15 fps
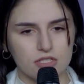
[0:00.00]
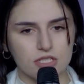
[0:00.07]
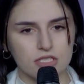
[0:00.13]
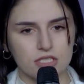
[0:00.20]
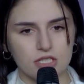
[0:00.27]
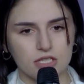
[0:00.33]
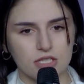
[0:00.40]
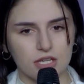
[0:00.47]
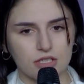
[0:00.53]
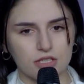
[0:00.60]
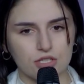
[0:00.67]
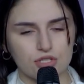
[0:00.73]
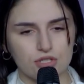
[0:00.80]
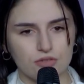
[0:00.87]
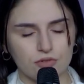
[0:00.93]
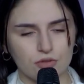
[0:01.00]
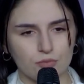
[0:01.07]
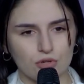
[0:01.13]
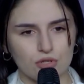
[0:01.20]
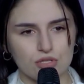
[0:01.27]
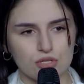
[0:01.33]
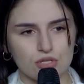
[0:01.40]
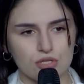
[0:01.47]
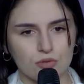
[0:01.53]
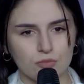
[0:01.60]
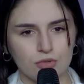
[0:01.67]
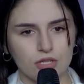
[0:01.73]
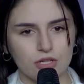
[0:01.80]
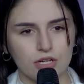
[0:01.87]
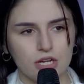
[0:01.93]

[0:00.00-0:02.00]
whose wings are tied